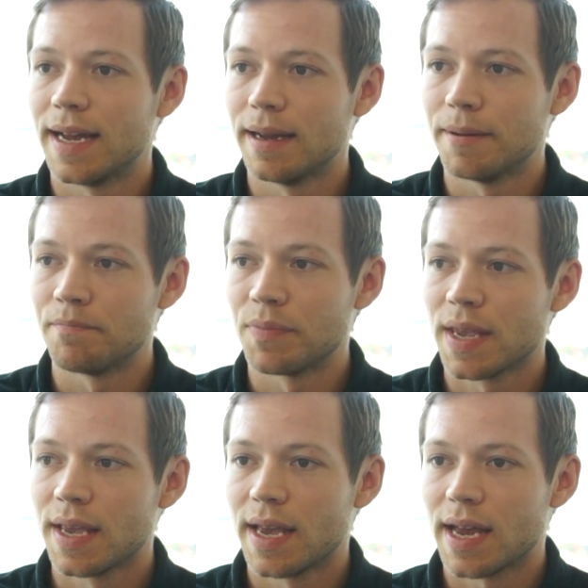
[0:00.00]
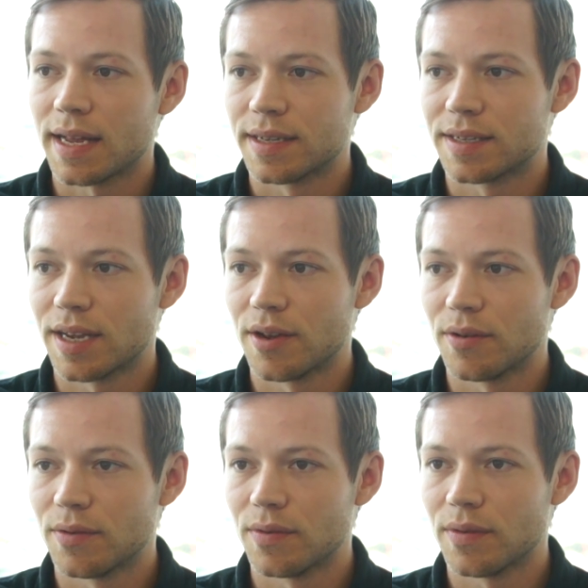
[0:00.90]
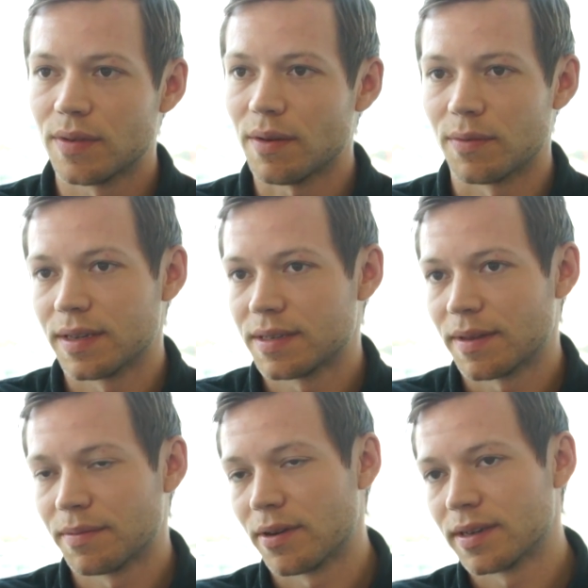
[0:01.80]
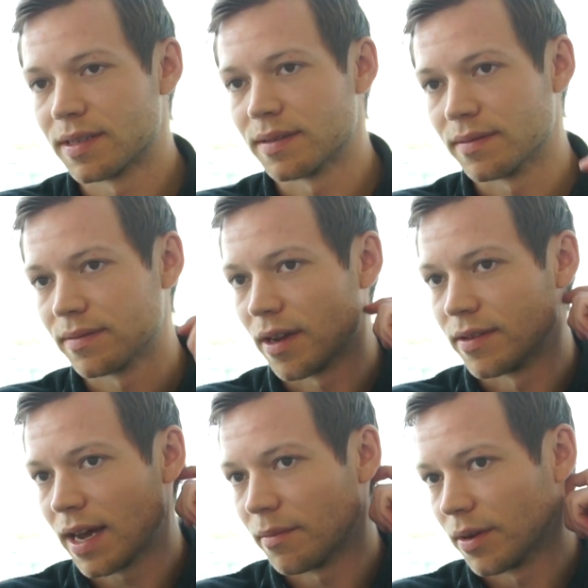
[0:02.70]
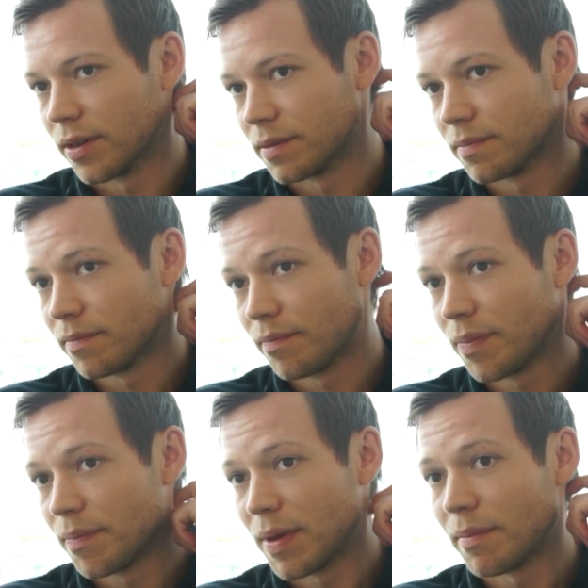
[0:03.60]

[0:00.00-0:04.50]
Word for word: Um, and so yeah, we expect the price to go down because down.